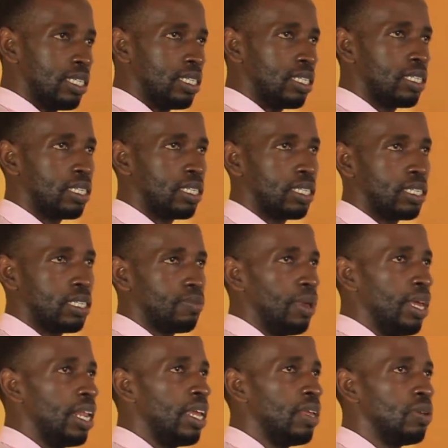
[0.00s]
is
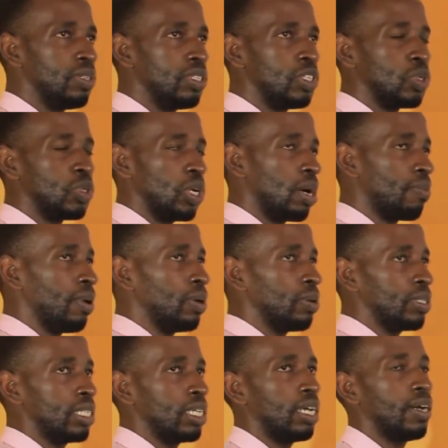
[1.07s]
mainly used to talk
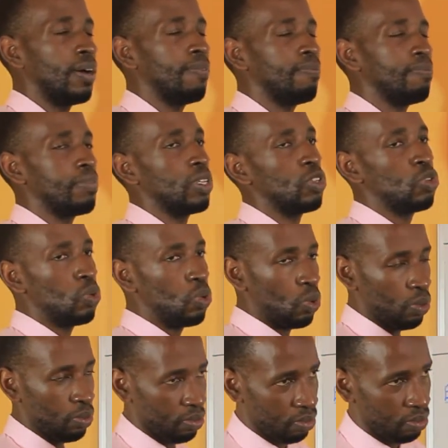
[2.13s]
about two
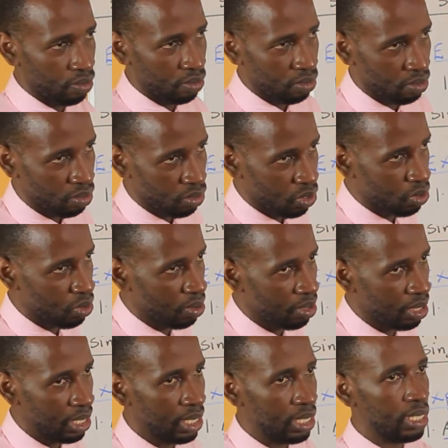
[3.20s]

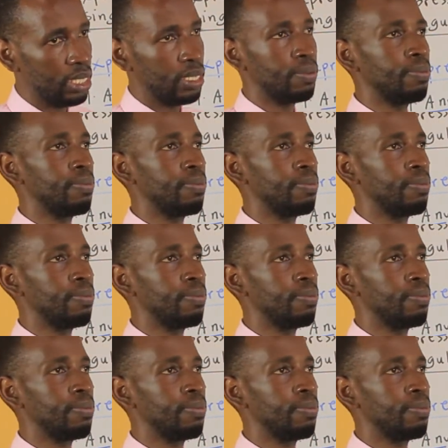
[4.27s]
things.